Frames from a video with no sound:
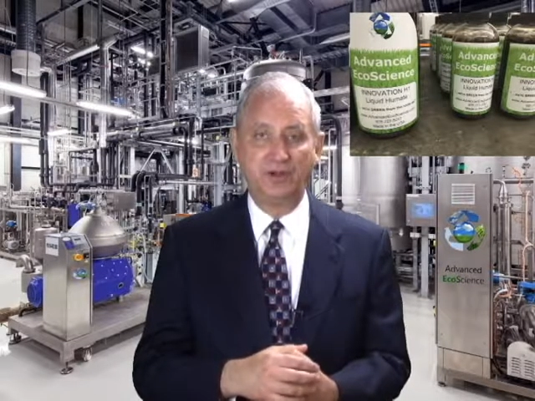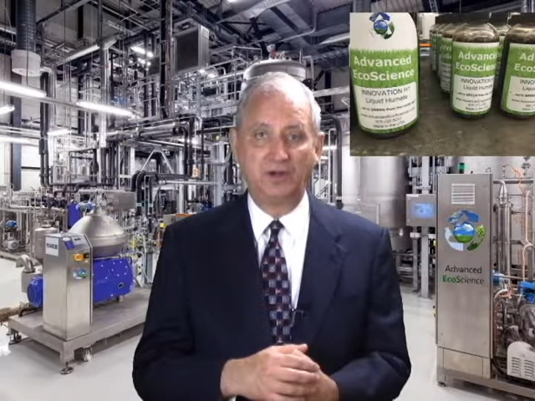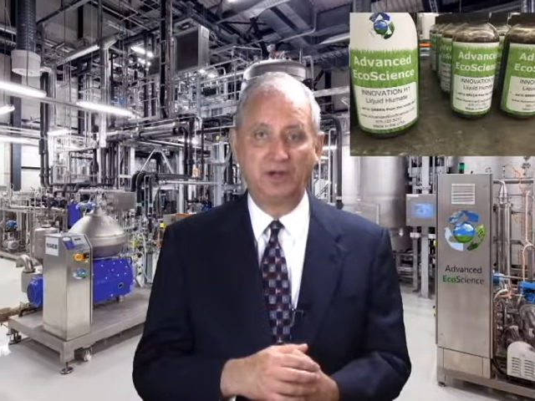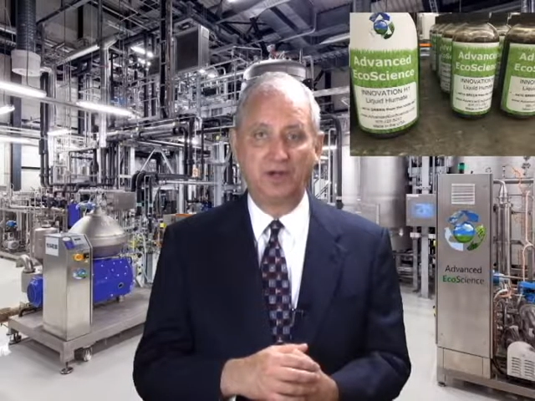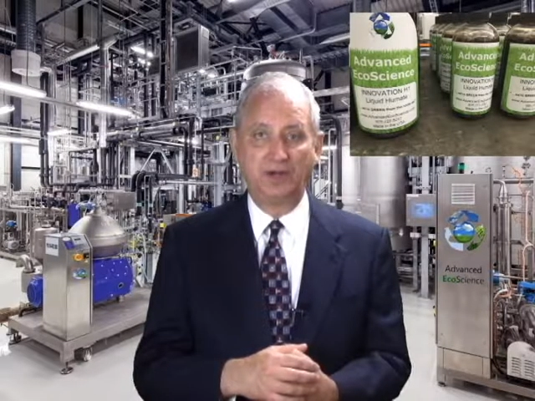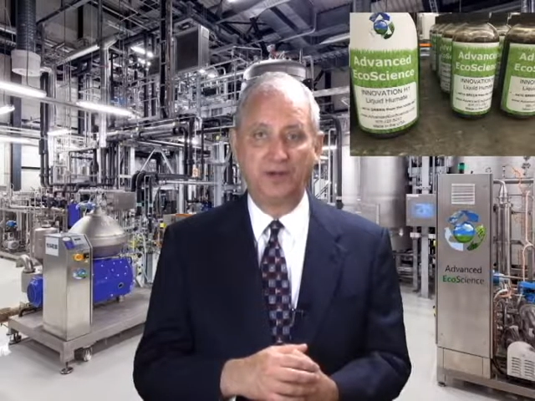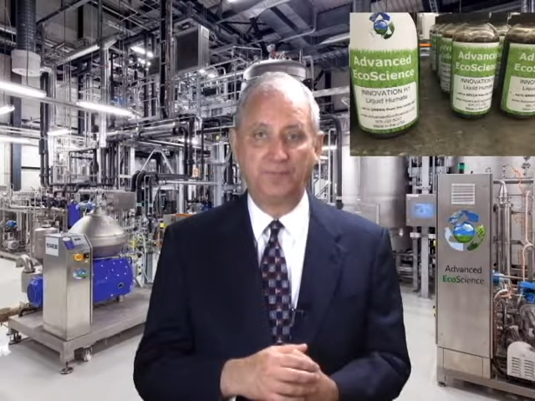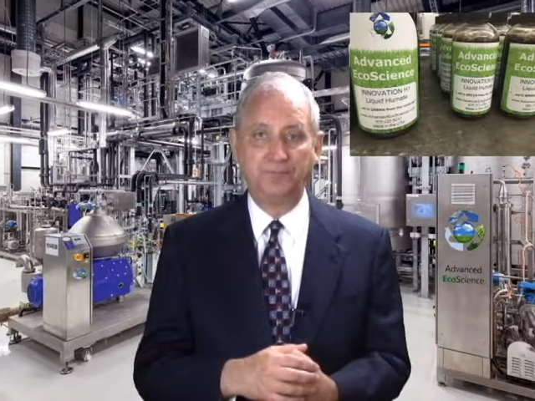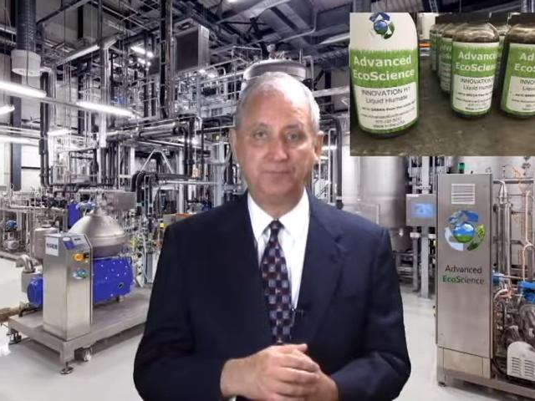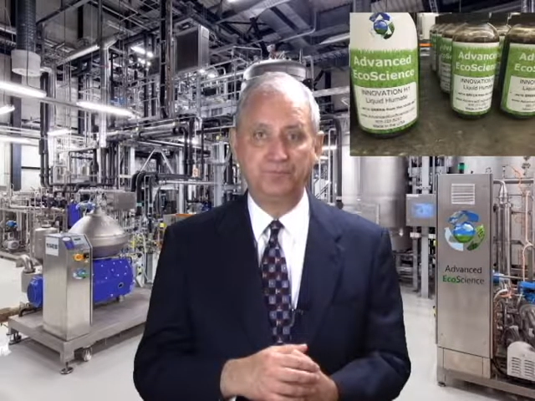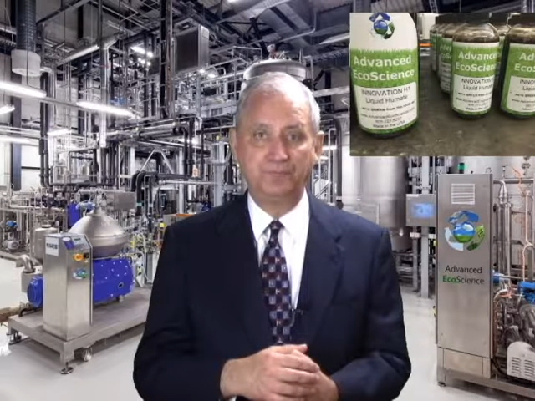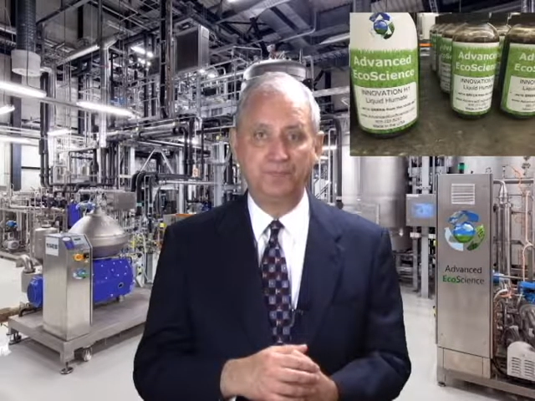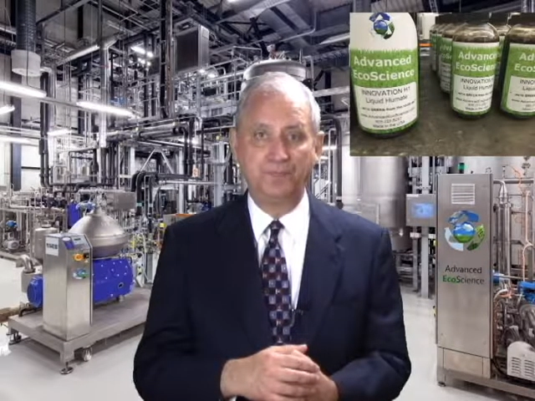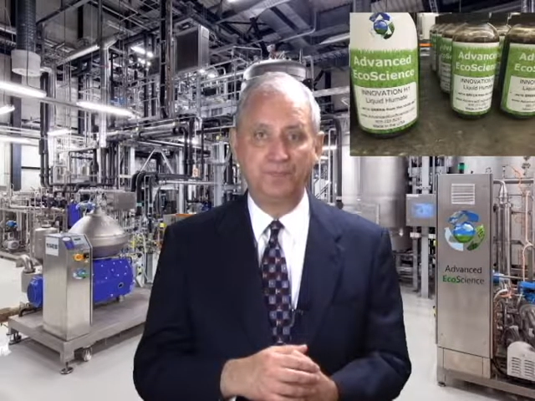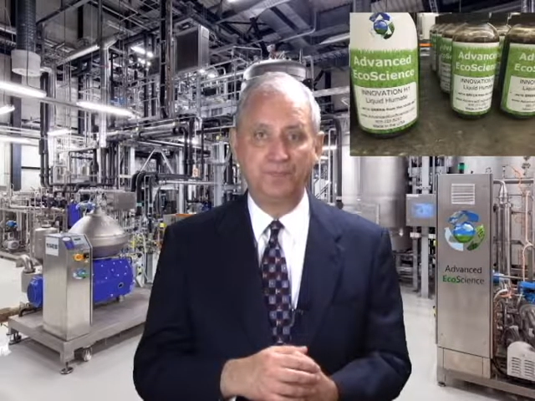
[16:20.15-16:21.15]

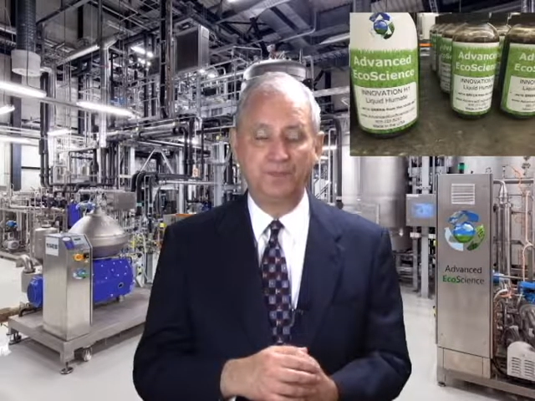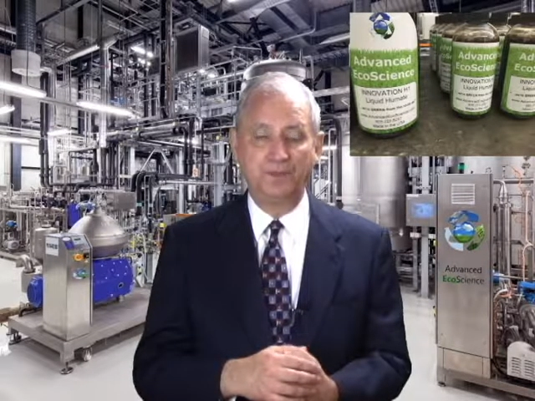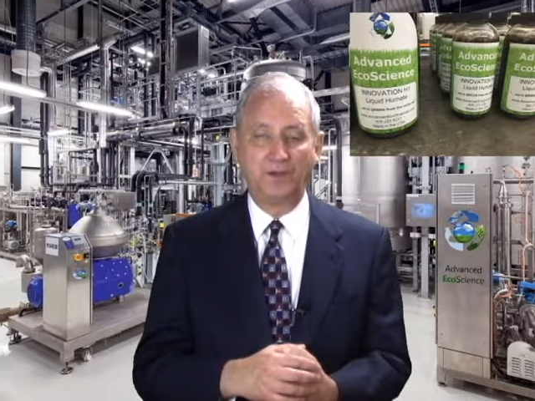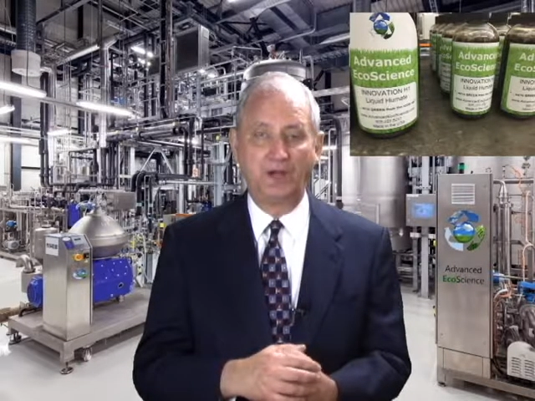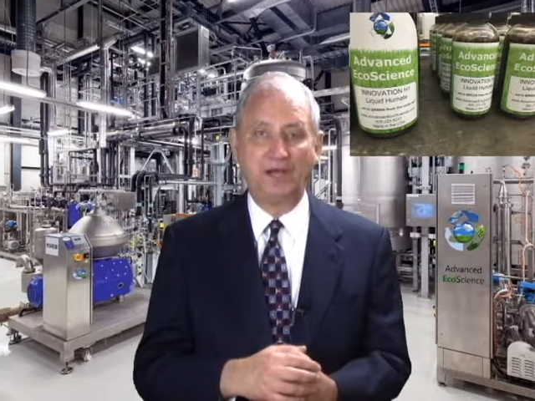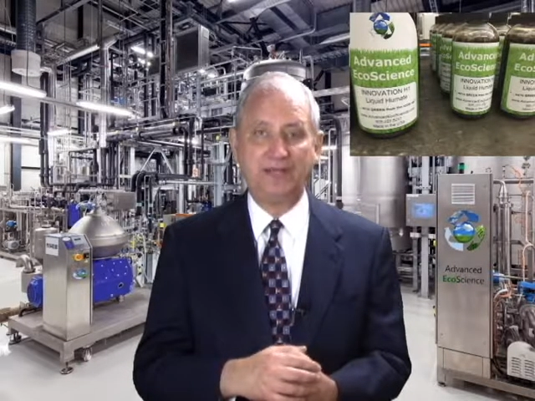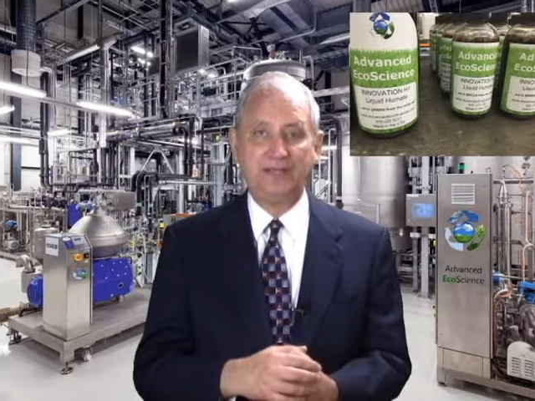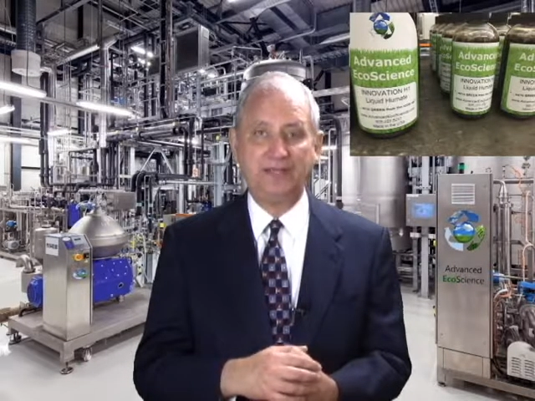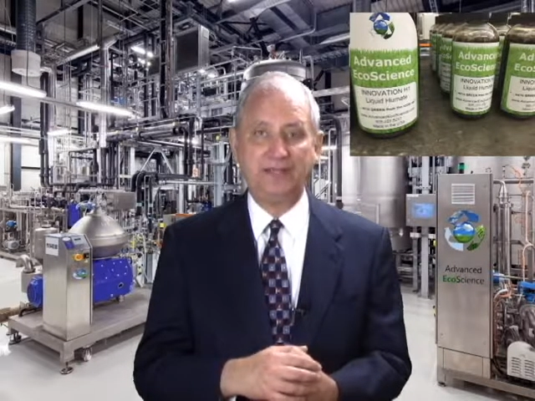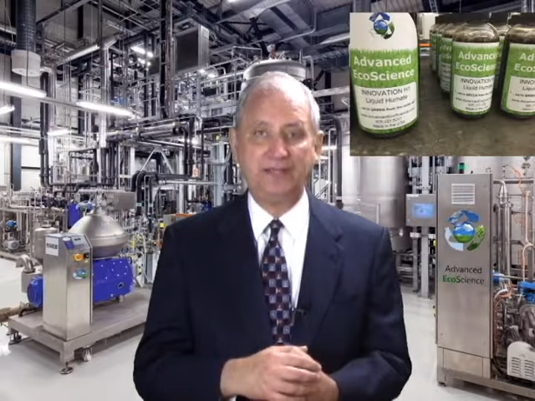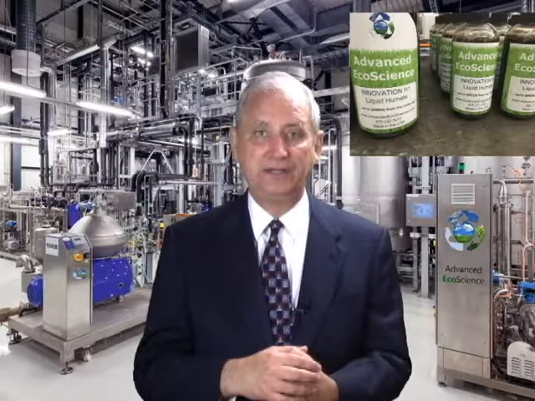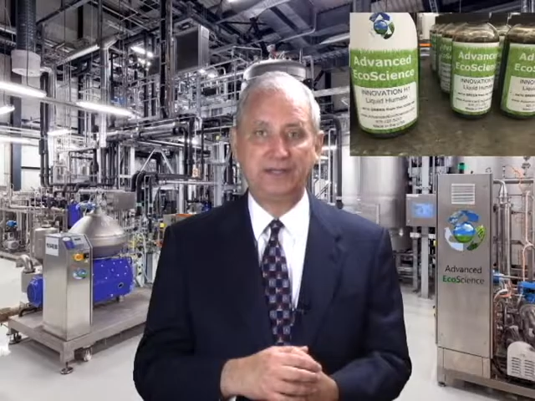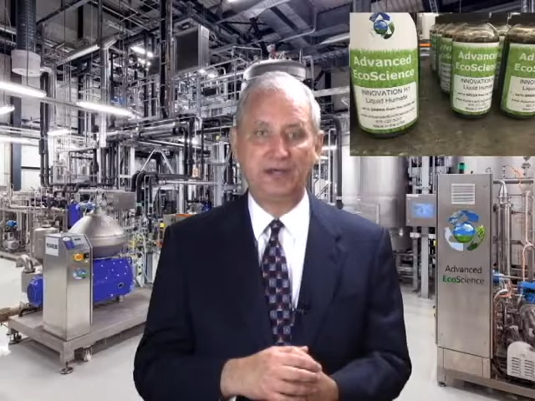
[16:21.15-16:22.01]
I